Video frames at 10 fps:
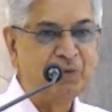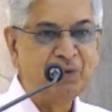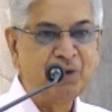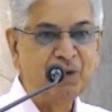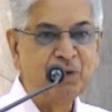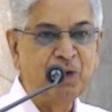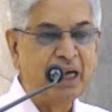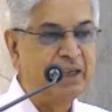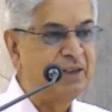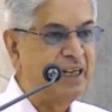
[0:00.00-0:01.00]
Although
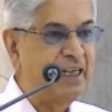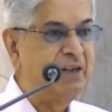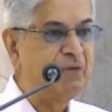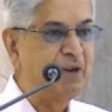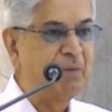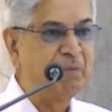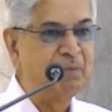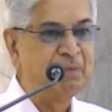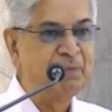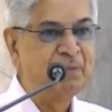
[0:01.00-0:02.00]
I came from
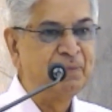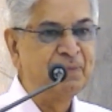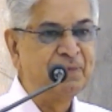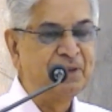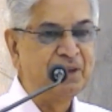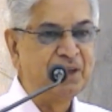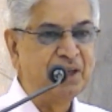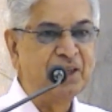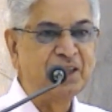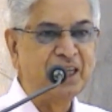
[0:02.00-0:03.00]

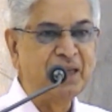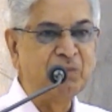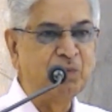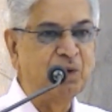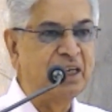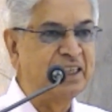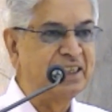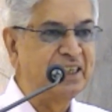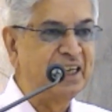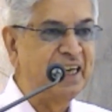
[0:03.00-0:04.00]
Karnataka, I am more like a
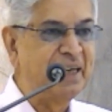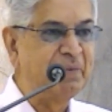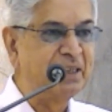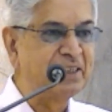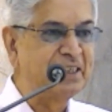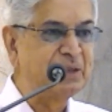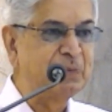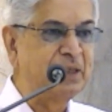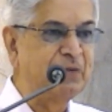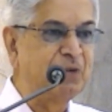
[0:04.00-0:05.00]
Kerala because I
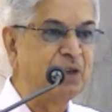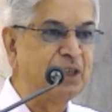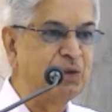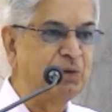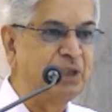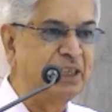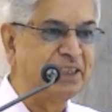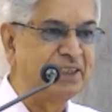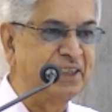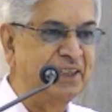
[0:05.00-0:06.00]
spent 42 years
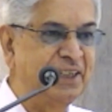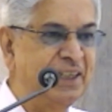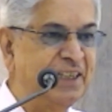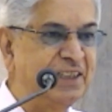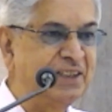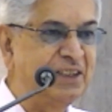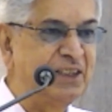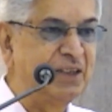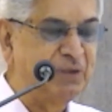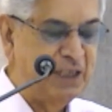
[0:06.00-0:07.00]
in city
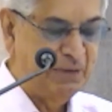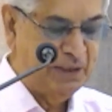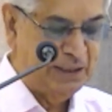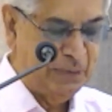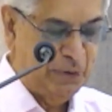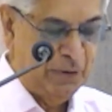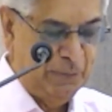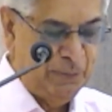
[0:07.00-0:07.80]
of Thiruvananthapuram.